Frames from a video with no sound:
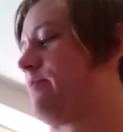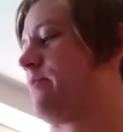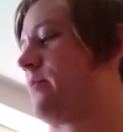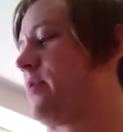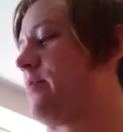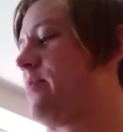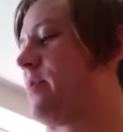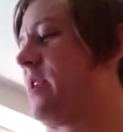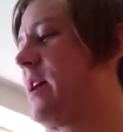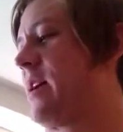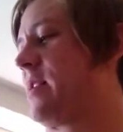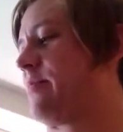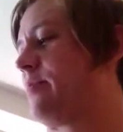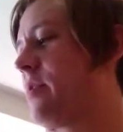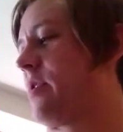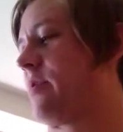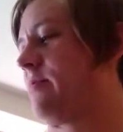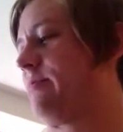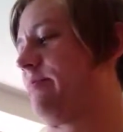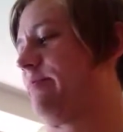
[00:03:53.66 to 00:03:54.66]
banana
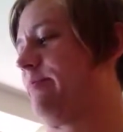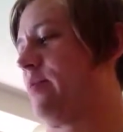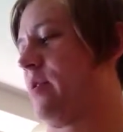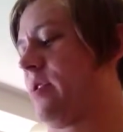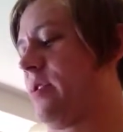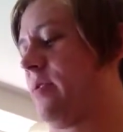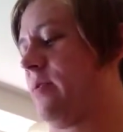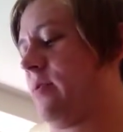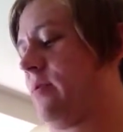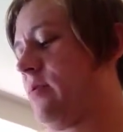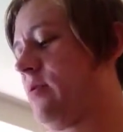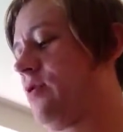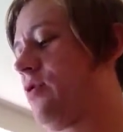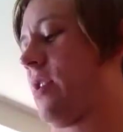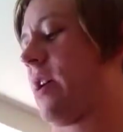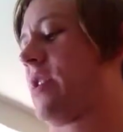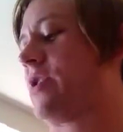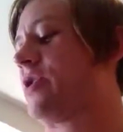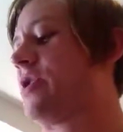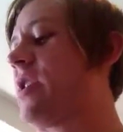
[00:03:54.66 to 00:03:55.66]
part and put it in the
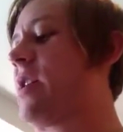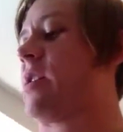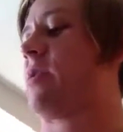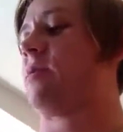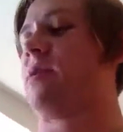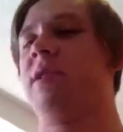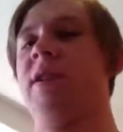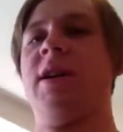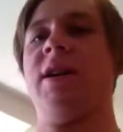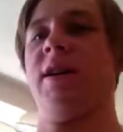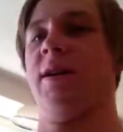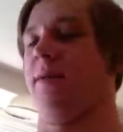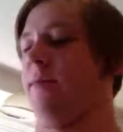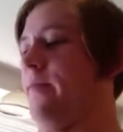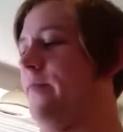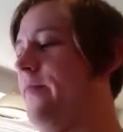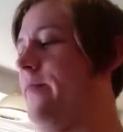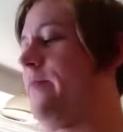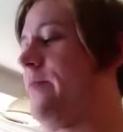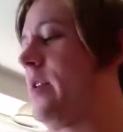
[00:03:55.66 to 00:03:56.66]
trash now,
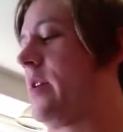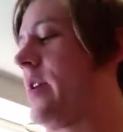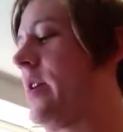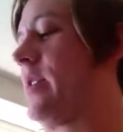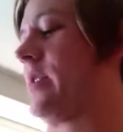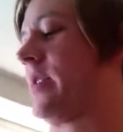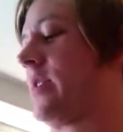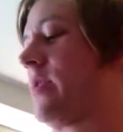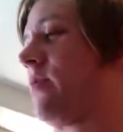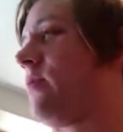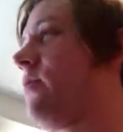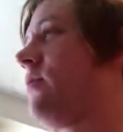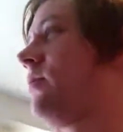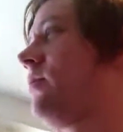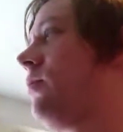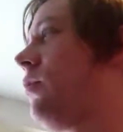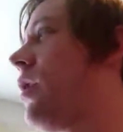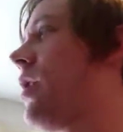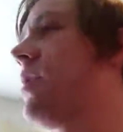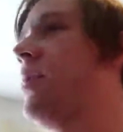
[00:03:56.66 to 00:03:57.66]
because I don't
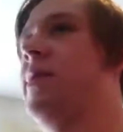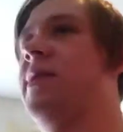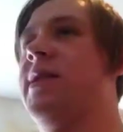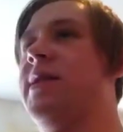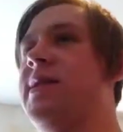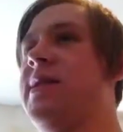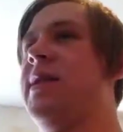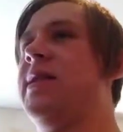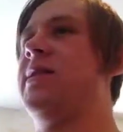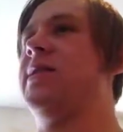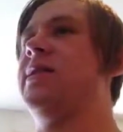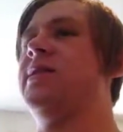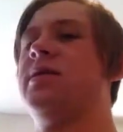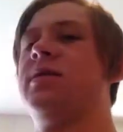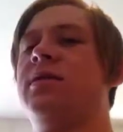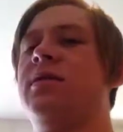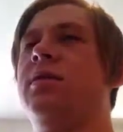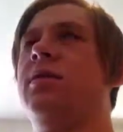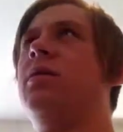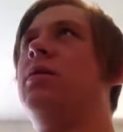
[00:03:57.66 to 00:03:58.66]
want
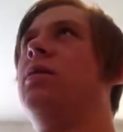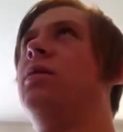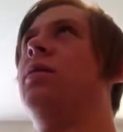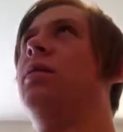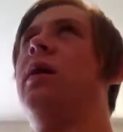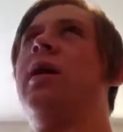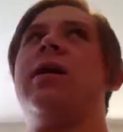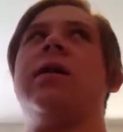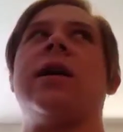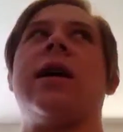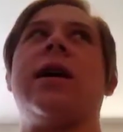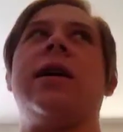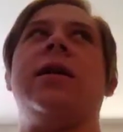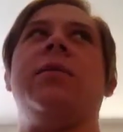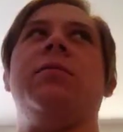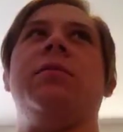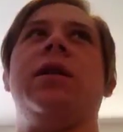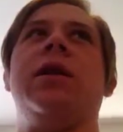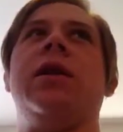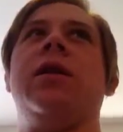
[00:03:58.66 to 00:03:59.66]
diseases, and
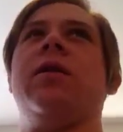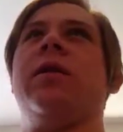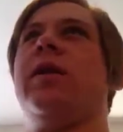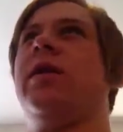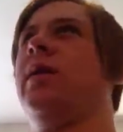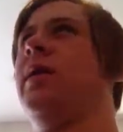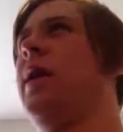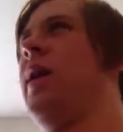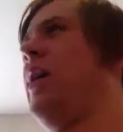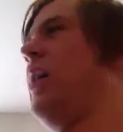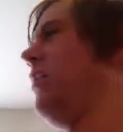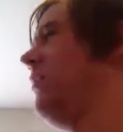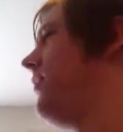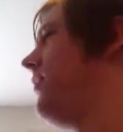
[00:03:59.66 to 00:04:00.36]
I'm hearing a